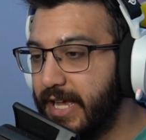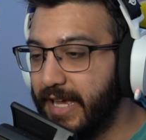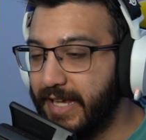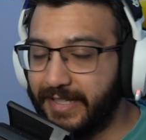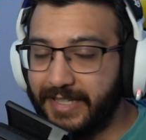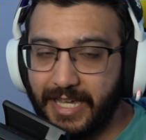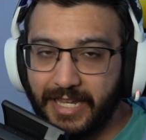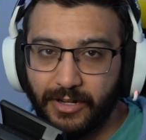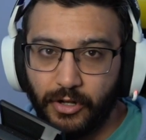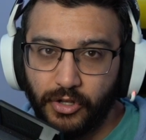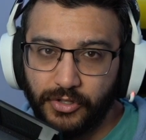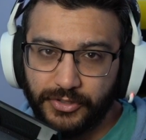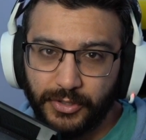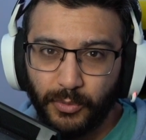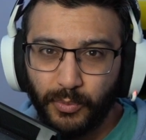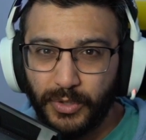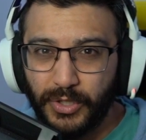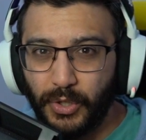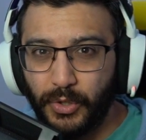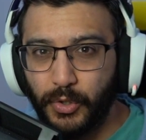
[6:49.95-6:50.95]
Again, also,
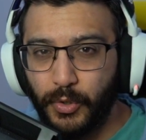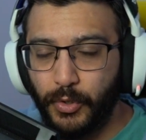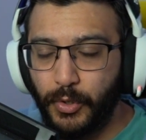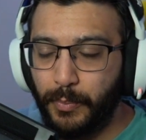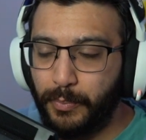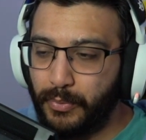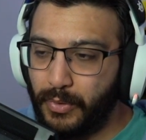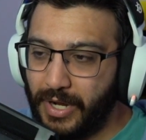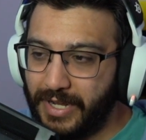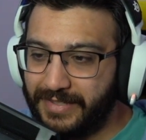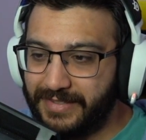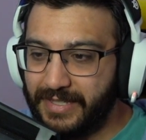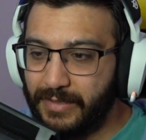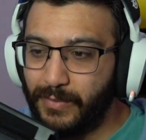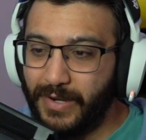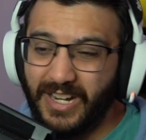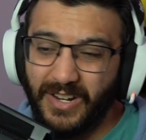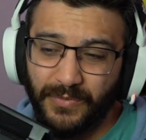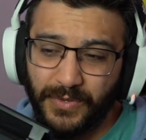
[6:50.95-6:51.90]
we don't know the pricing, right?